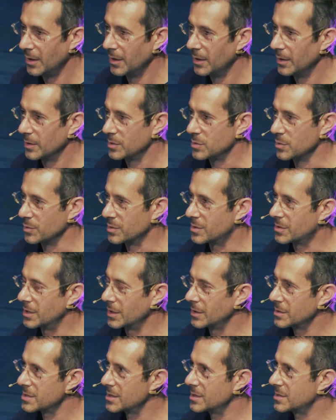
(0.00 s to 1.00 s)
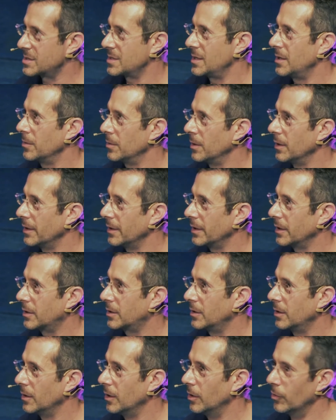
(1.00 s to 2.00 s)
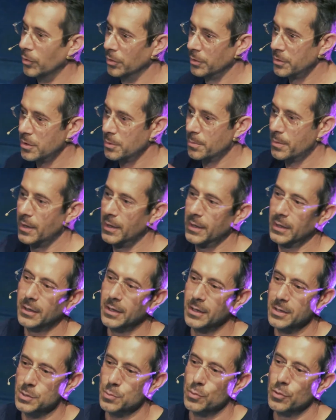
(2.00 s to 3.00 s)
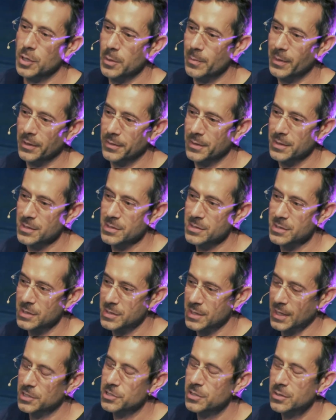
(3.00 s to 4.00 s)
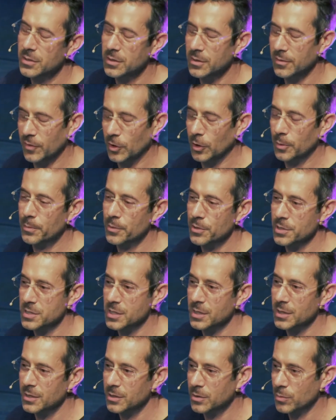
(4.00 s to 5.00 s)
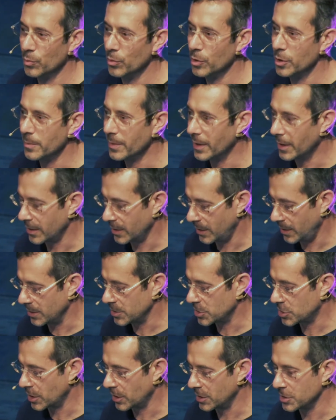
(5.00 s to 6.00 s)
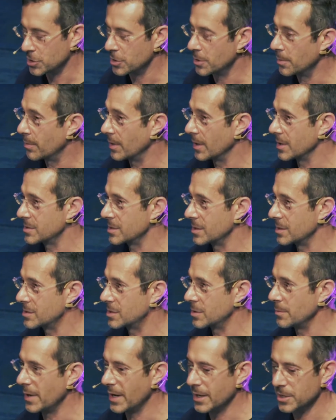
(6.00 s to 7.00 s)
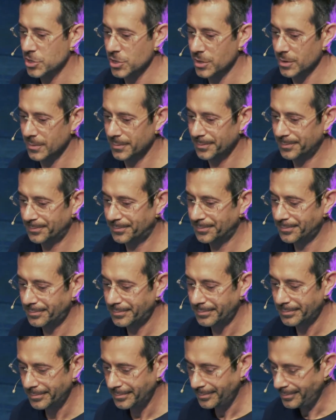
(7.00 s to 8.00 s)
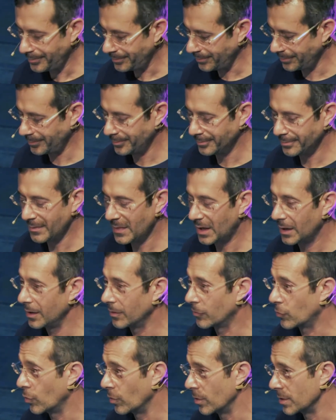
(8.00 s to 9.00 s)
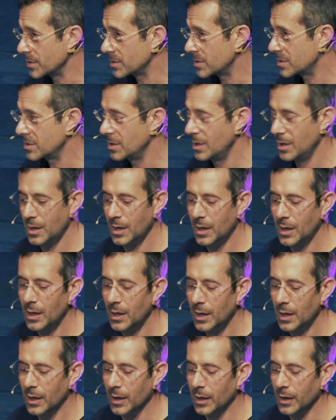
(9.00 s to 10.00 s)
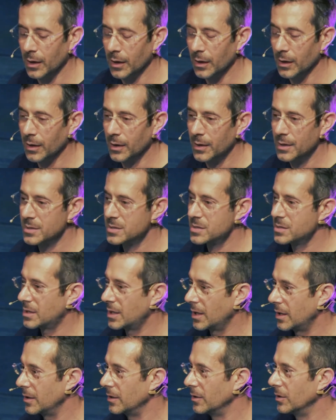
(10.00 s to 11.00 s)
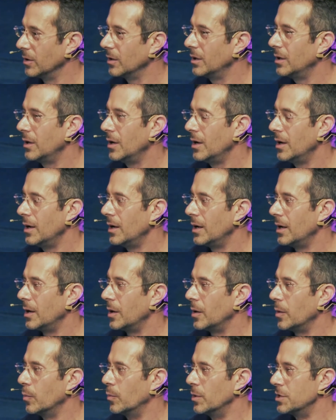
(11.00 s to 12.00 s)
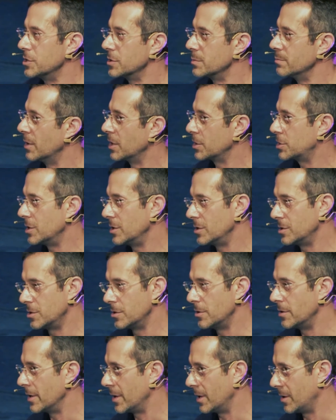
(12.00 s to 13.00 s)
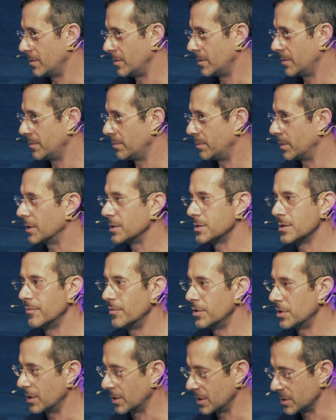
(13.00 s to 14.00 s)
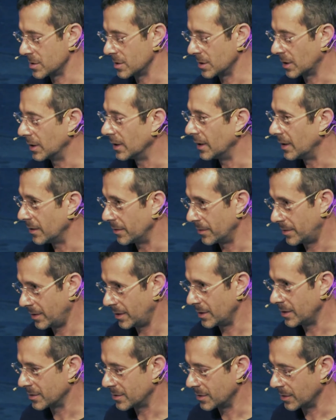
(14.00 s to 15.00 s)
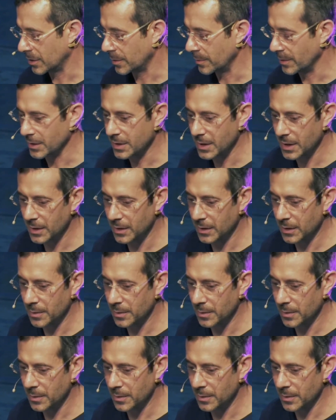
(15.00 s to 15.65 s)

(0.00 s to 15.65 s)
So things that sound like, oh, only the product guys worry about this, it's actually the developers that need to worry about it and change their process to match it. Of course, scale, which is much easier now because everything is in the cloud, and I'll talk about that in a